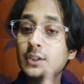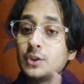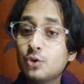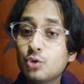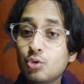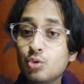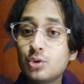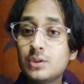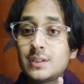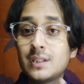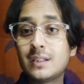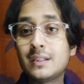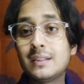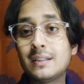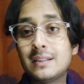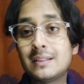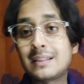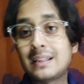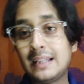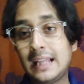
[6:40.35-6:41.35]
used in
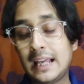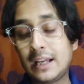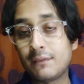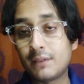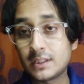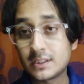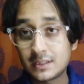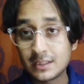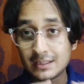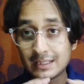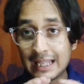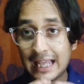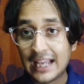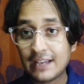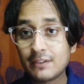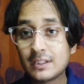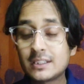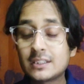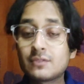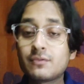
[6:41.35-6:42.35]
this language this
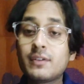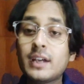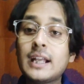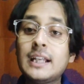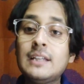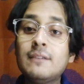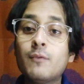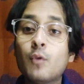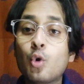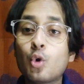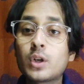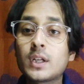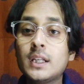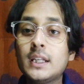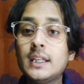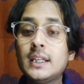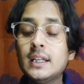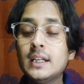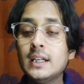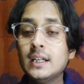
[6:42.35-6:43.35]
language is very
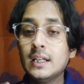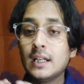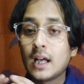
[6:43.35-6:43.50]
vocally